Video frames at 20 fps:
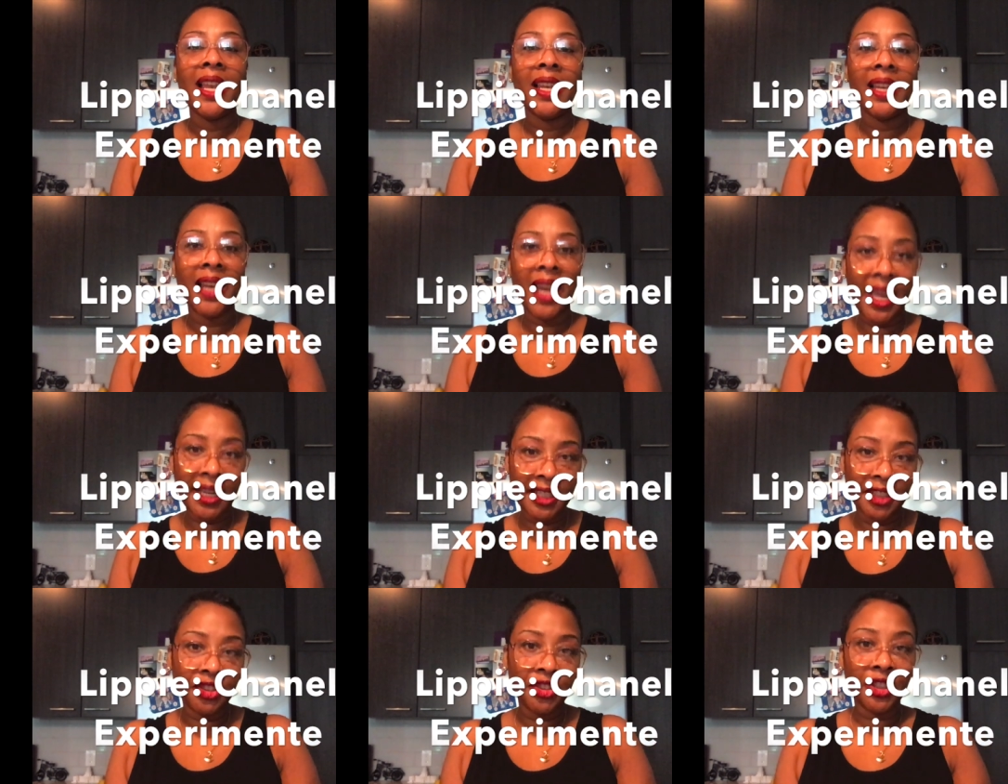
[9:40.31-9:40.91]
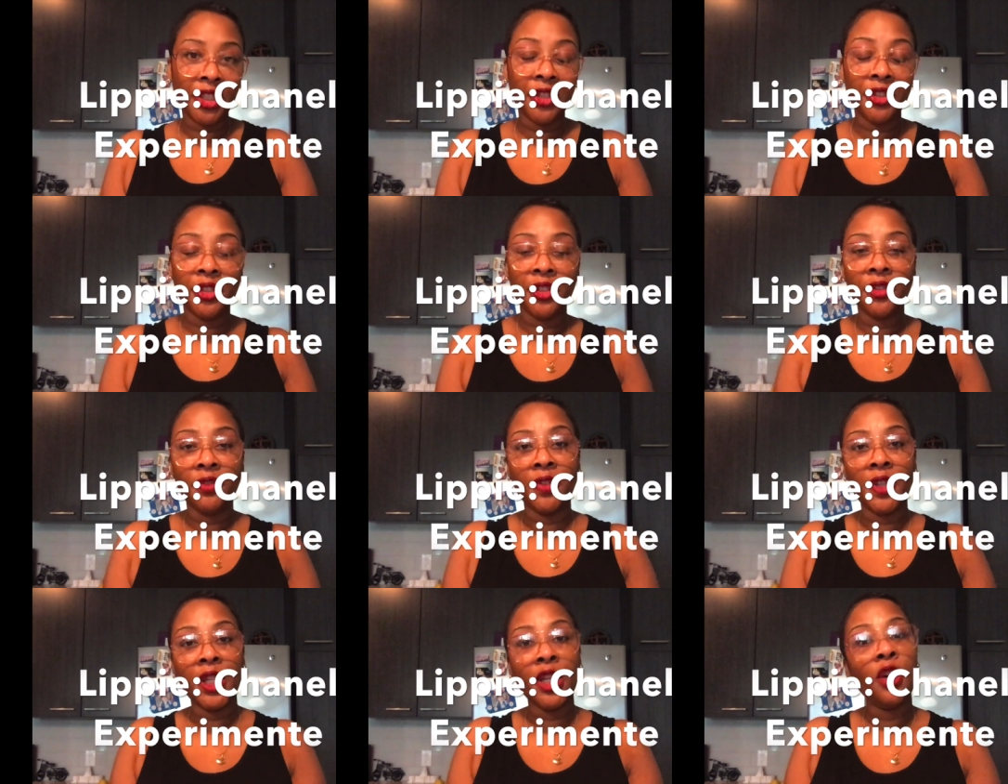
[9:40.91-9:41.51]
like and share
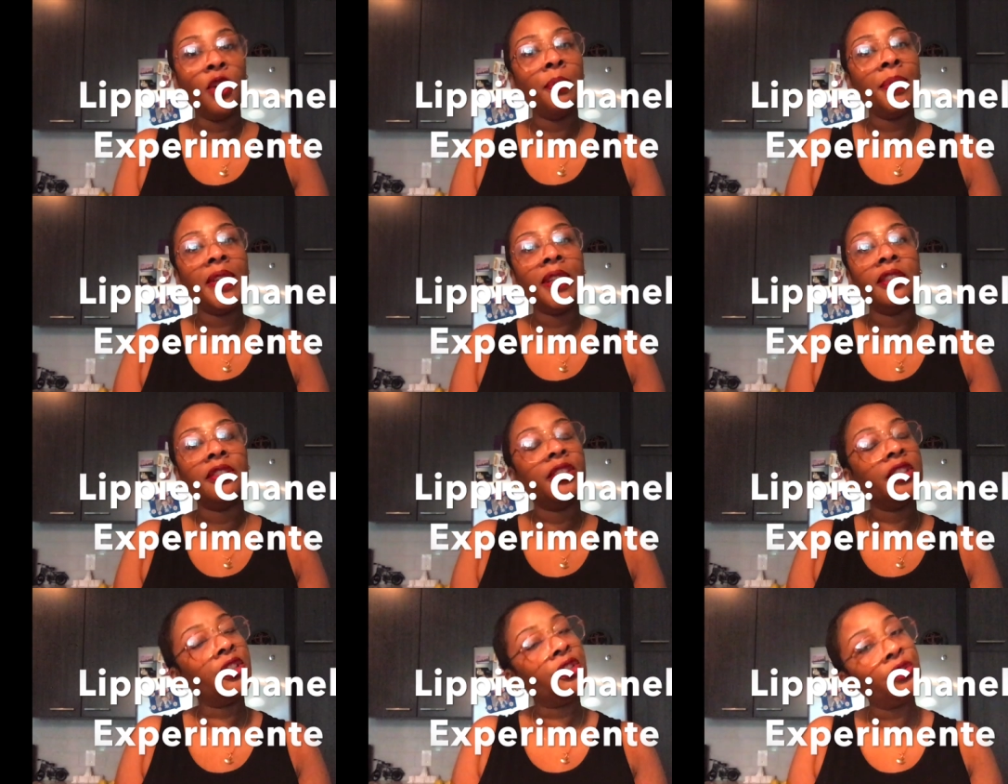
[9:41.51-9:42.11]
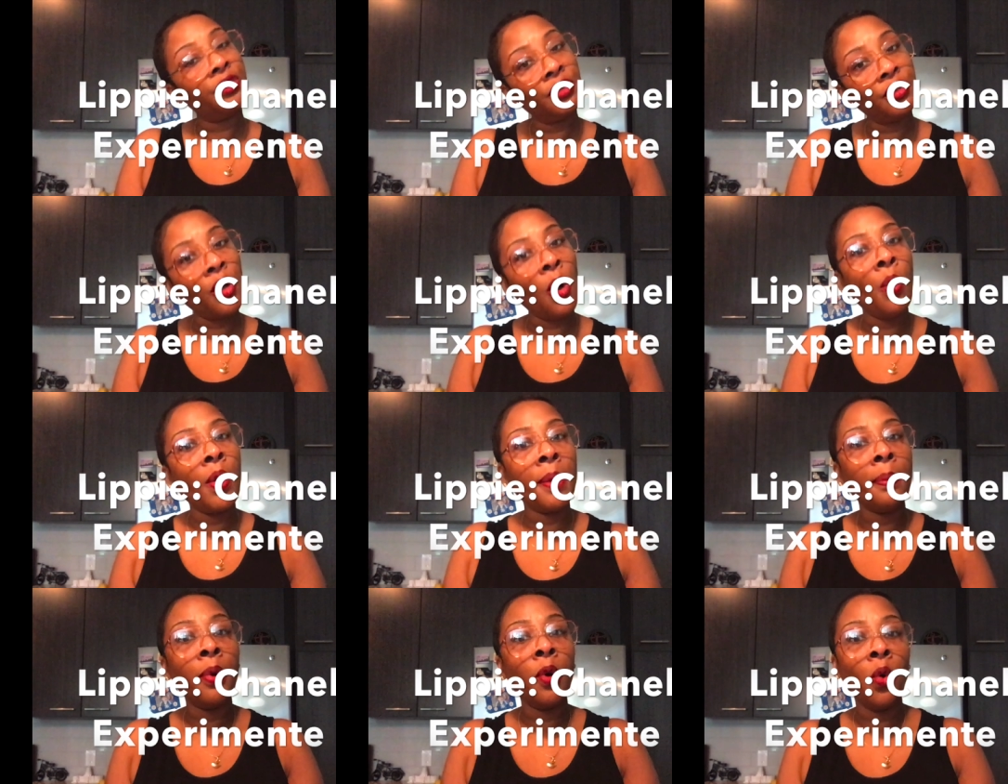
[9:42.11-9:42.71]
this video because it is
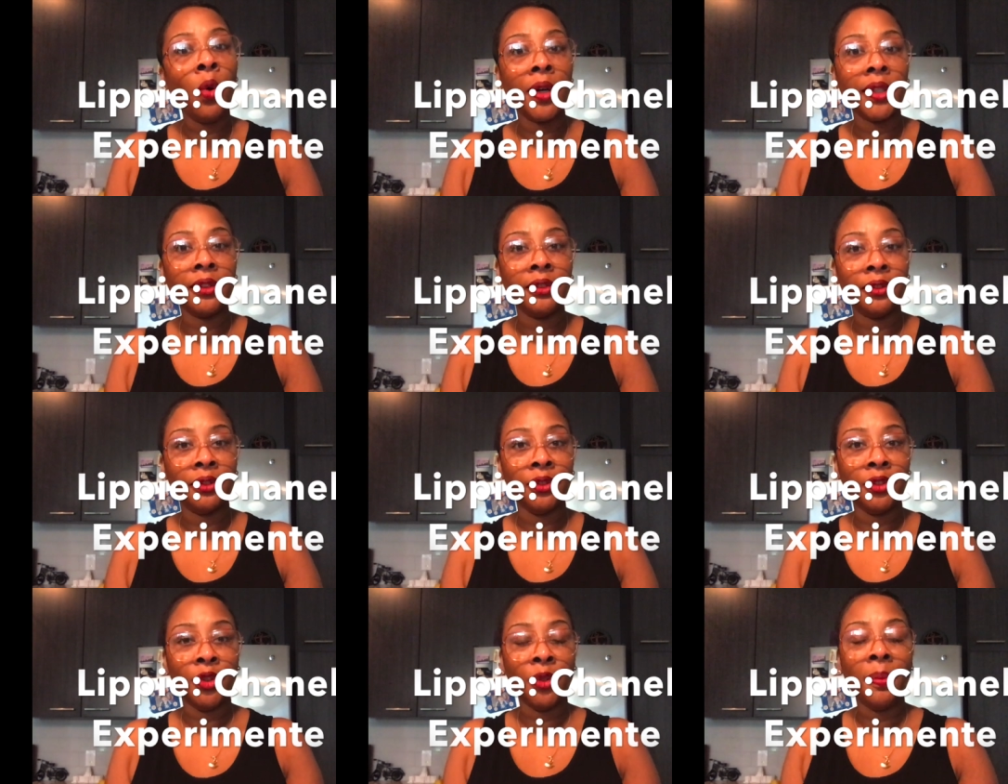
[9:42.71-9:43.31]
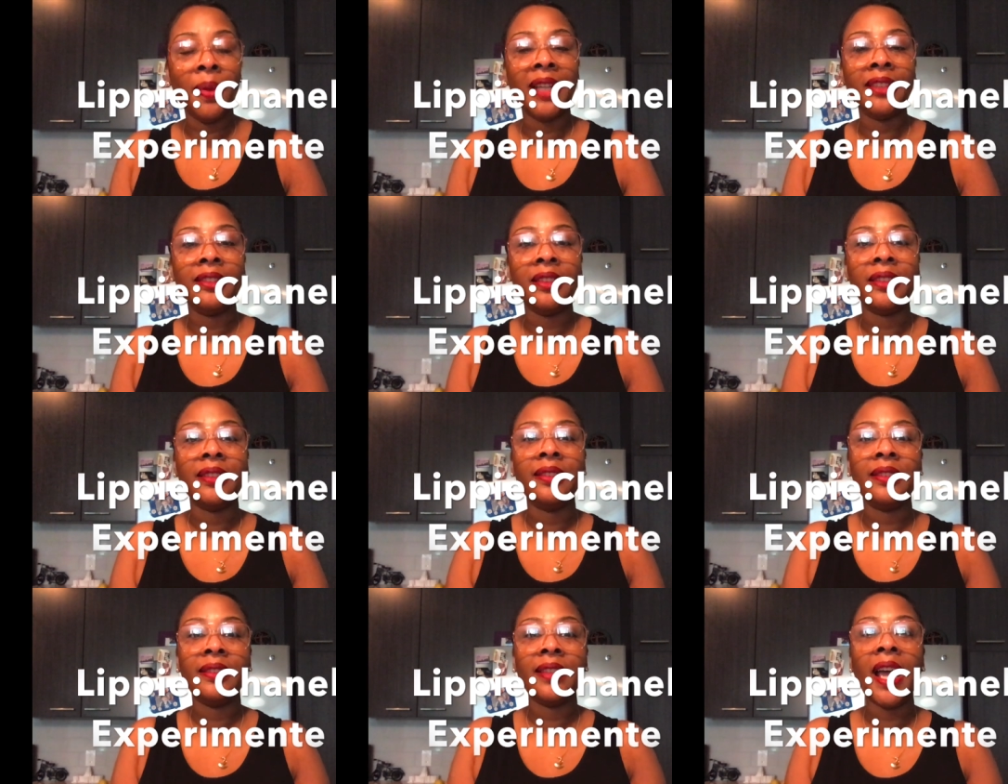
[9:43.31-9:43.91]
so important to my
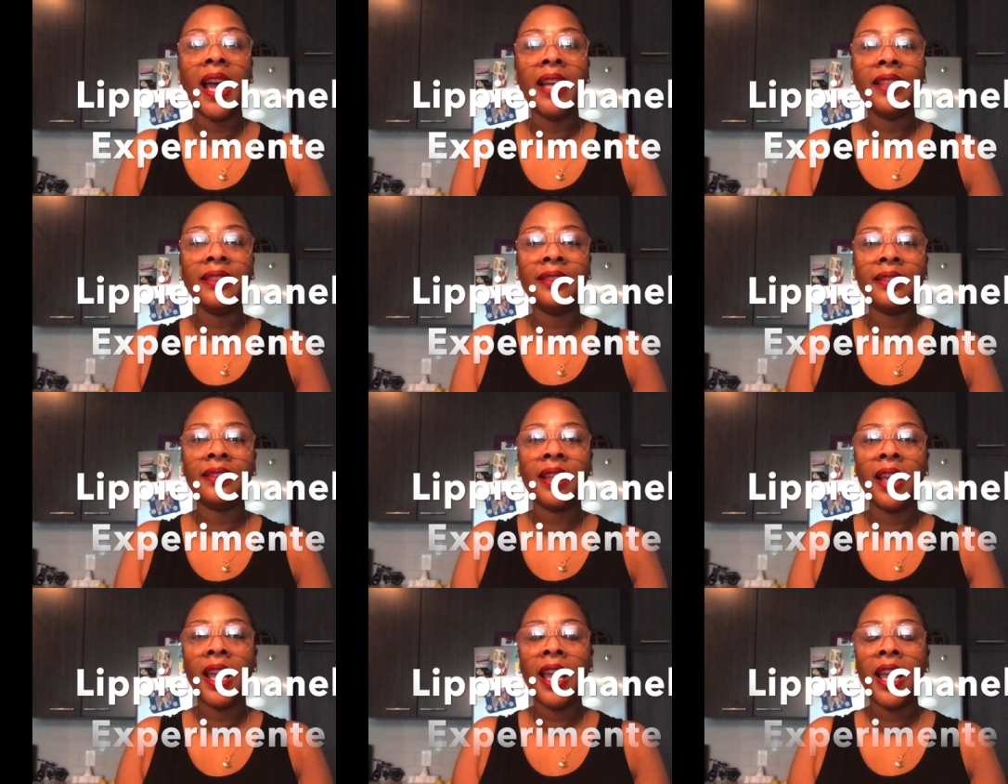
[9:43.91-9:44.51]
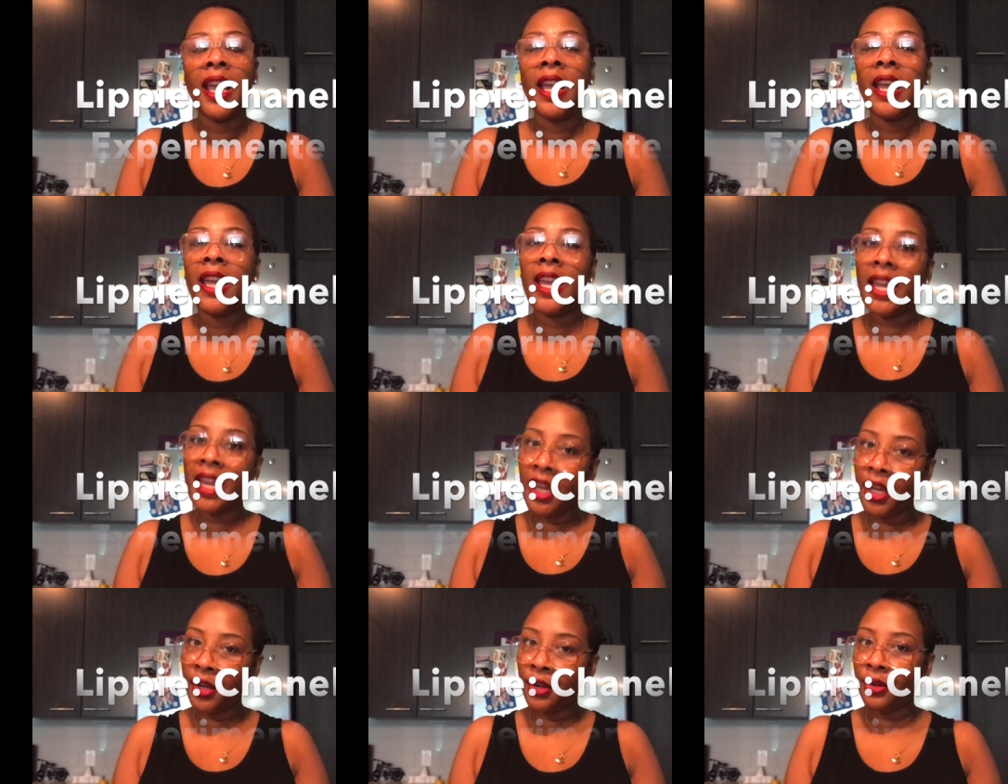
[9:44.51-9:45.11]
success
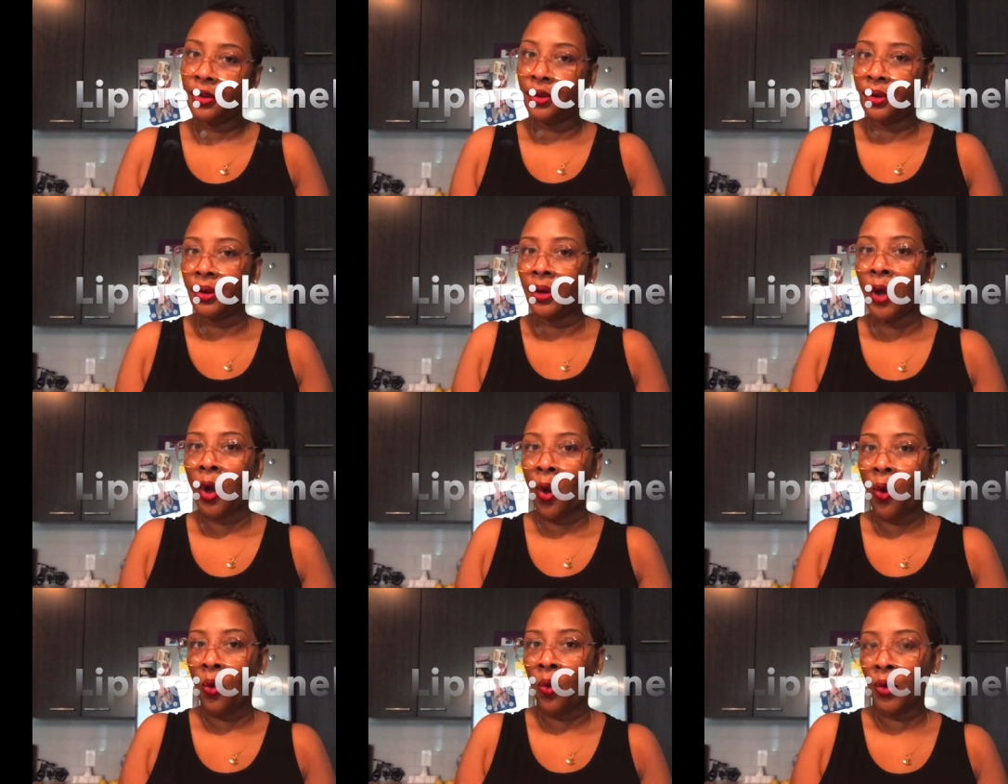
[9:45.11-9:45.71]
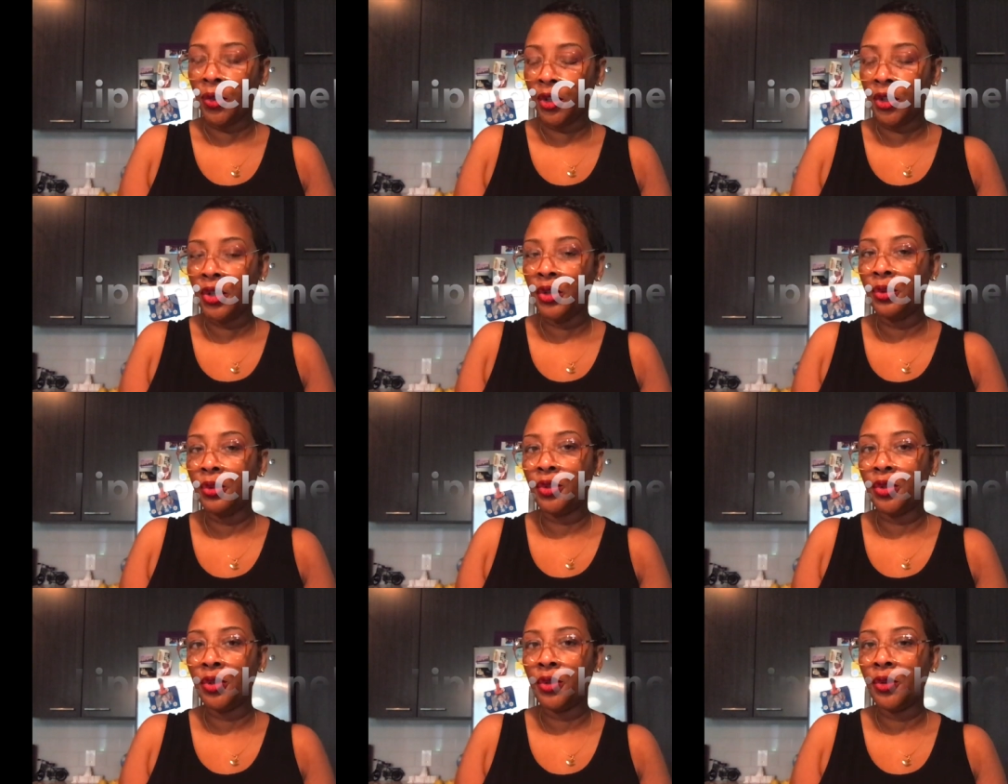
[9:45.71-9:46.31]
here on the
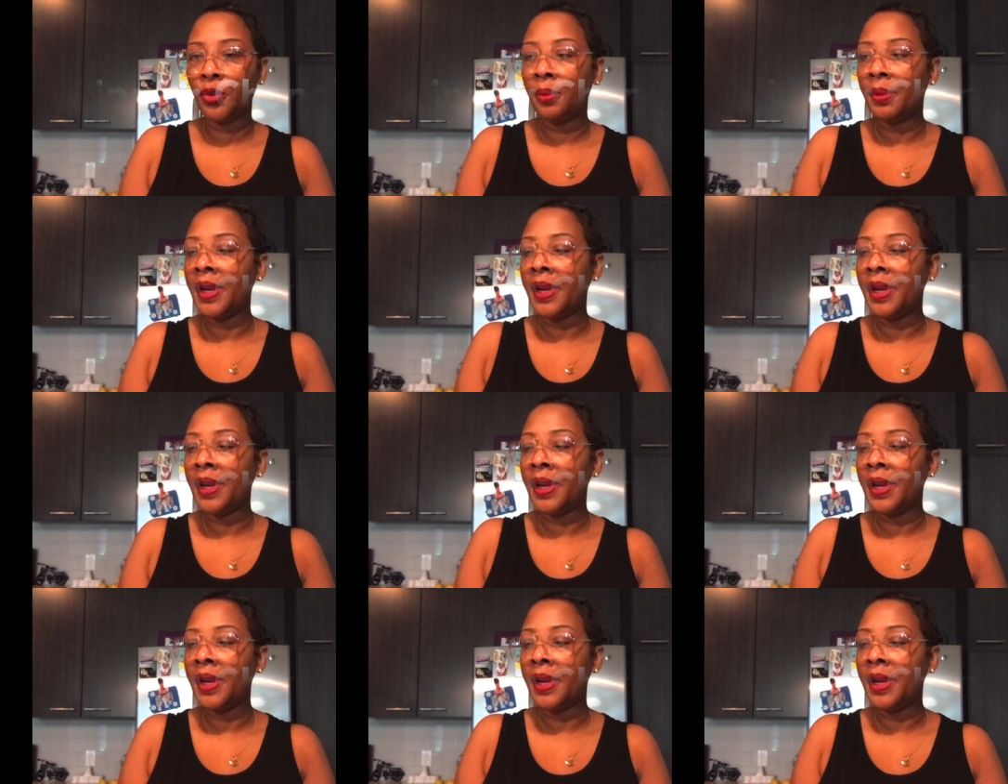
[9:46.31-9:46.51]
YouTube.